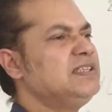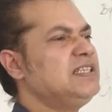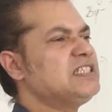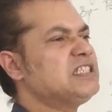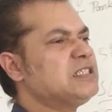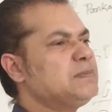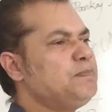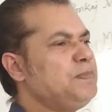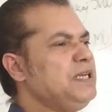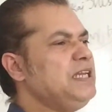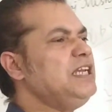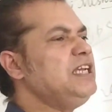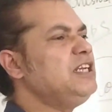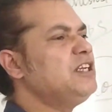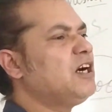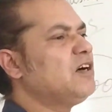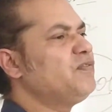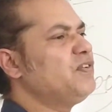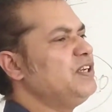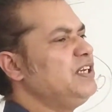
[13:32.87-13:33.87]
the speed
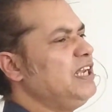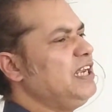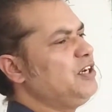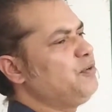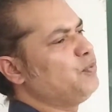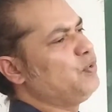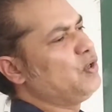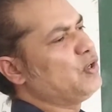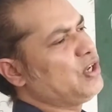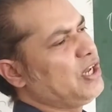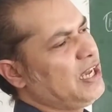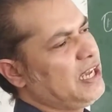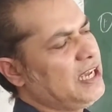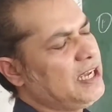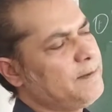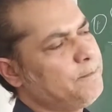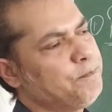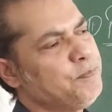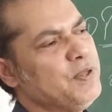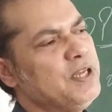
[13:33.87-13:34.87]
of a
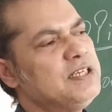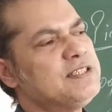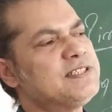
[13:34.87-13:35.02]
networking,